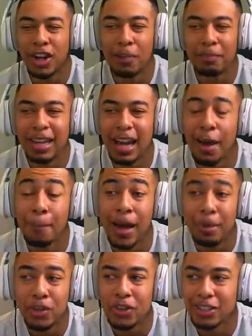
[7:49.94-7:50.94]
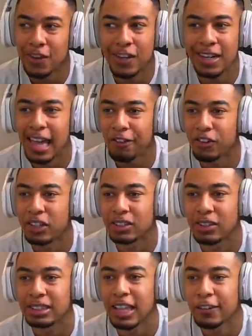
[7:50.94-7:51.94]
you know what I mean? I'm, I'm doing something different,
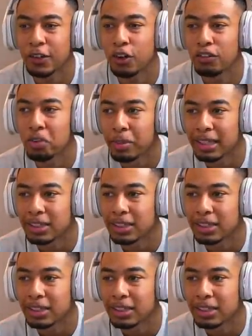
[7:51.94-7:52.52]
so it's difficult for me